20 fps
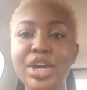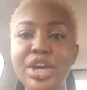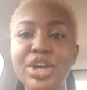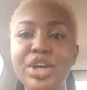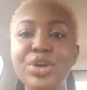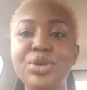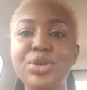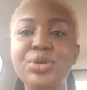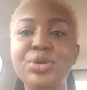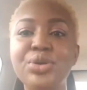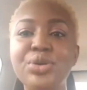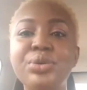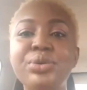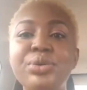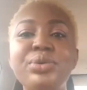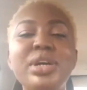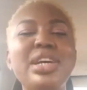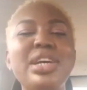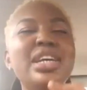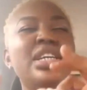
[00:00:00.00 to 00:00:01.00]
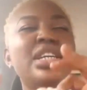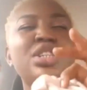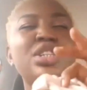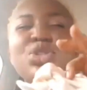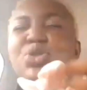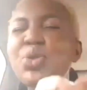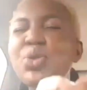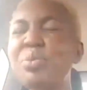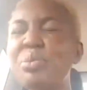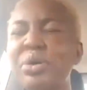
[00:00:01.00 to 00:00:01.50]
in
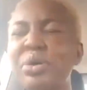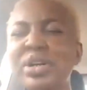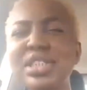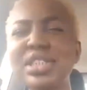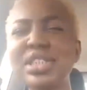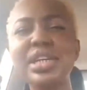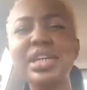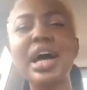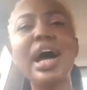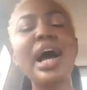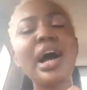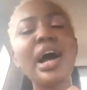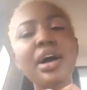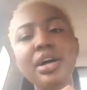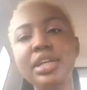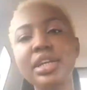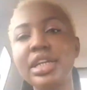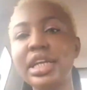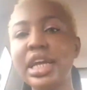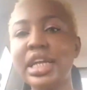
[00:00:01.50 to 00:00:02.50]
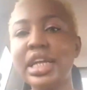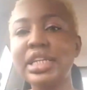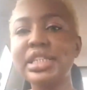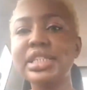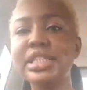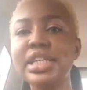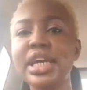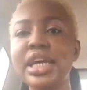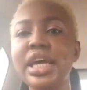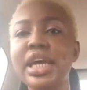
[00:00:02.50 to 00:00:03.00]
so much agony, and
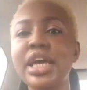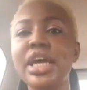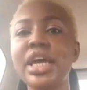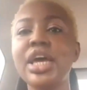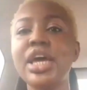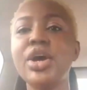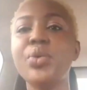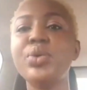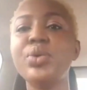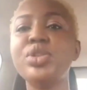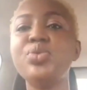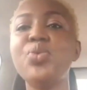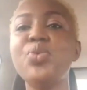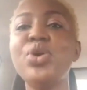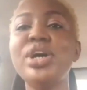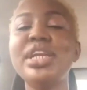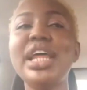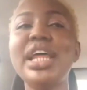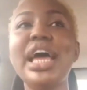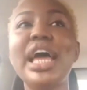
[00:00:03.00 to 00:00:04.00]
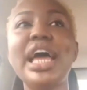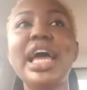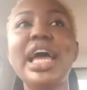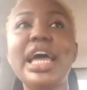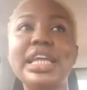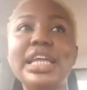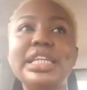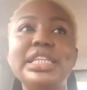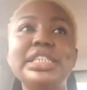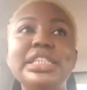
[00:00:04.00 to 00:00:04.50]
with one
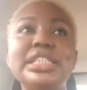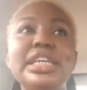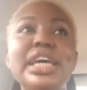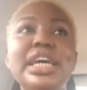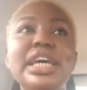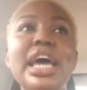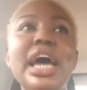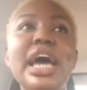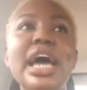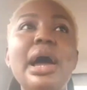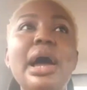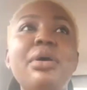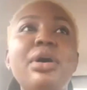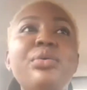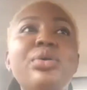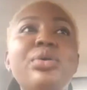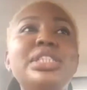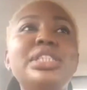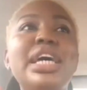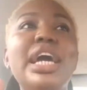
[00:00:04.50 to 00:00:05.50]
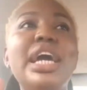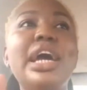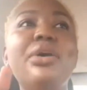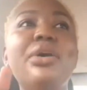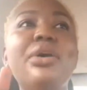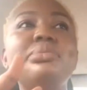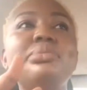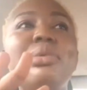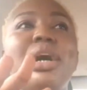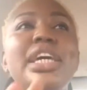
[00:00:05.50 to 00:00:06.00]
hand, I was like I
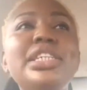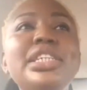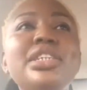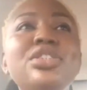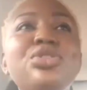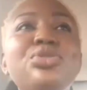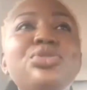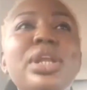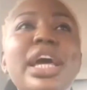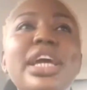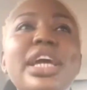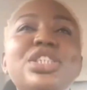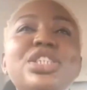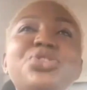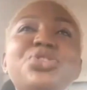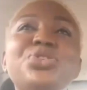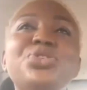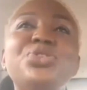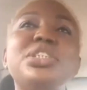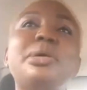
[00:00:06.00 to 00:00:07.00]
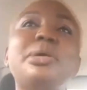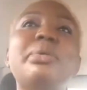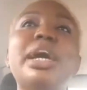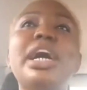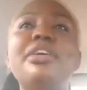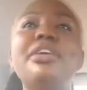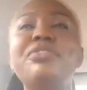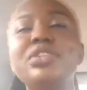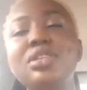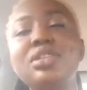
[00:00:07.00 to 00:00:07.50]
was managing to like stretch out my
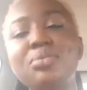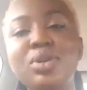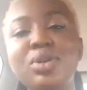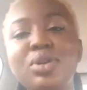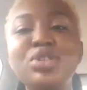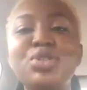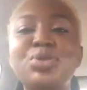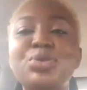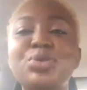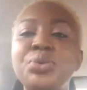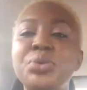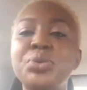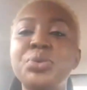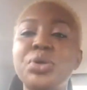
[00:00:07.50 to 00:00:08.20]
hand for someone to